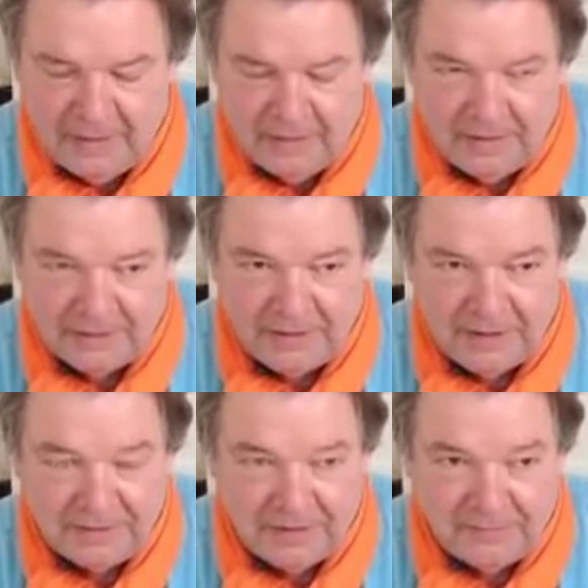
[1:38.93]

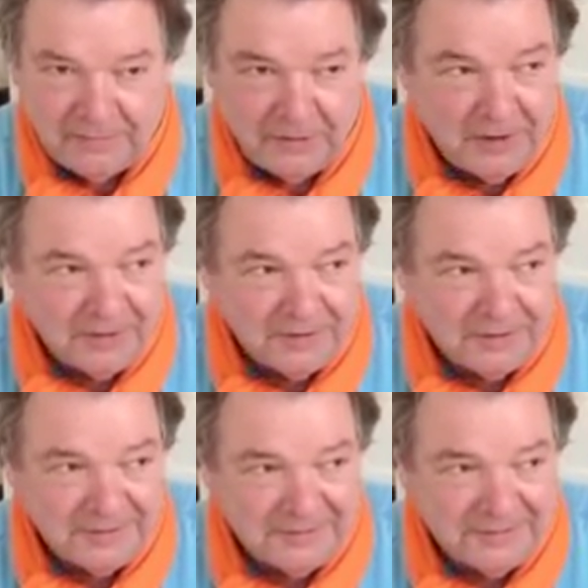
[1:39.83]
That's definitely young.
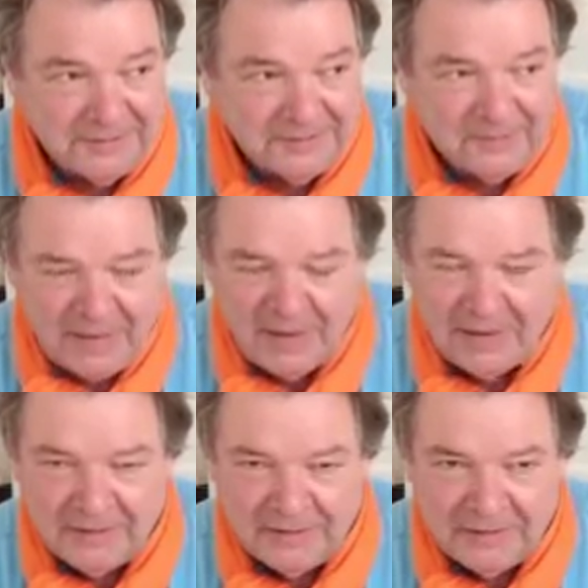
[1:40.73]
Yeah.
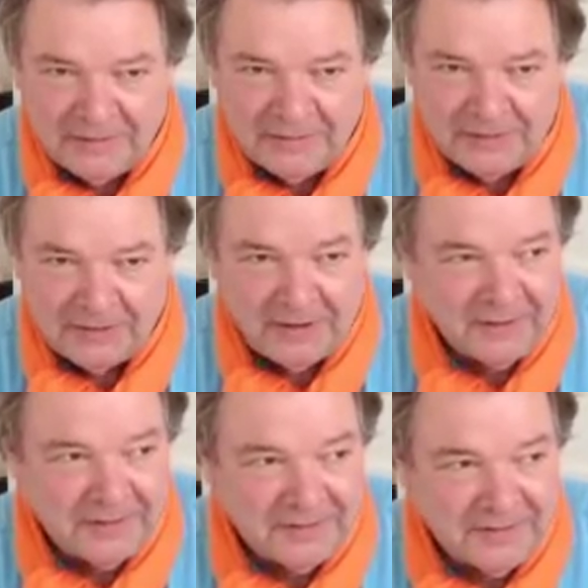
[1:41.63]
Because it goes much
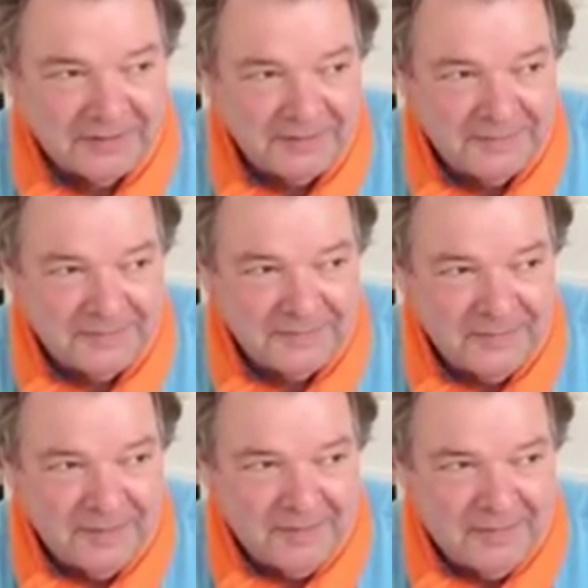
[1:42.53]
darker than that.
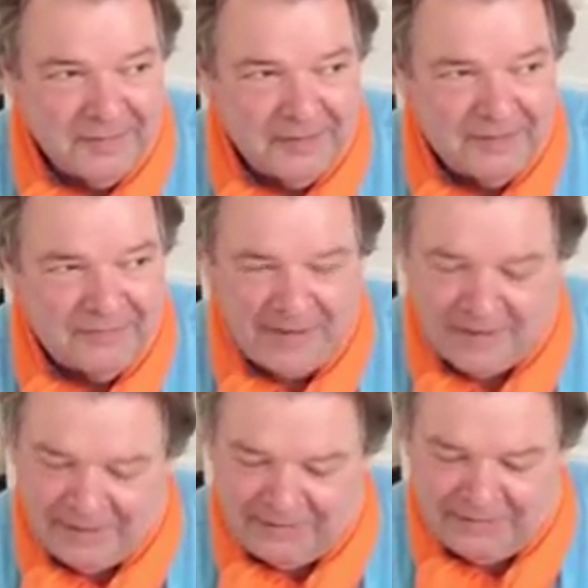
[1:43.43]
In
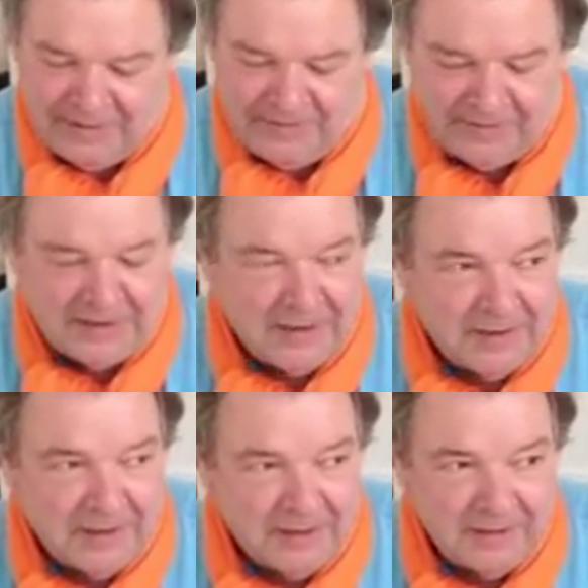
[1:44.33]
fact, if it's
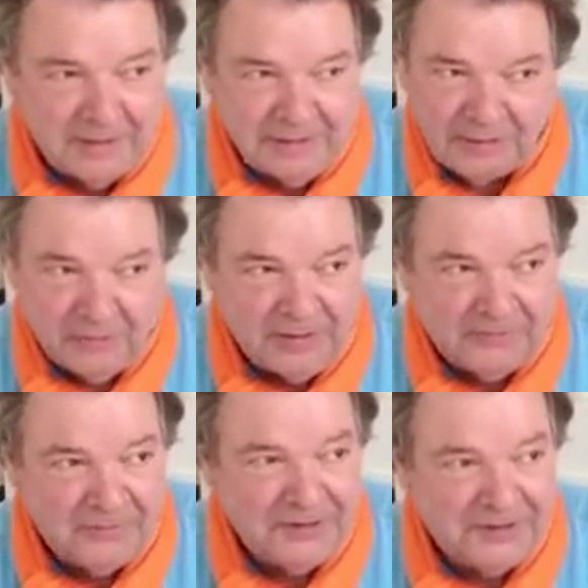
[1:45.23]
that colour, it's not ready
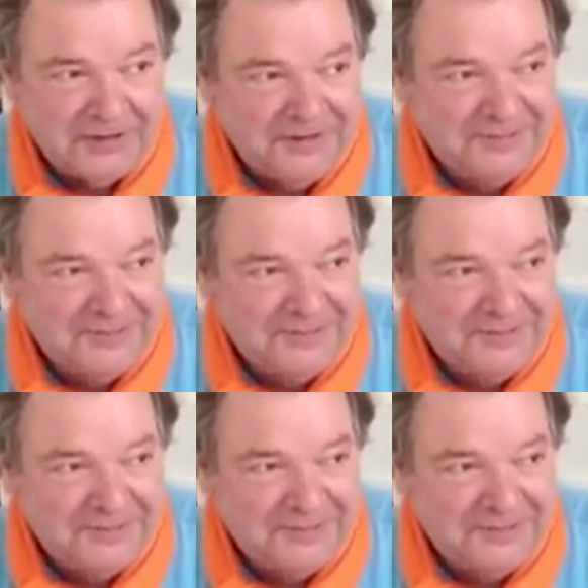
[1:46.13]
for eating.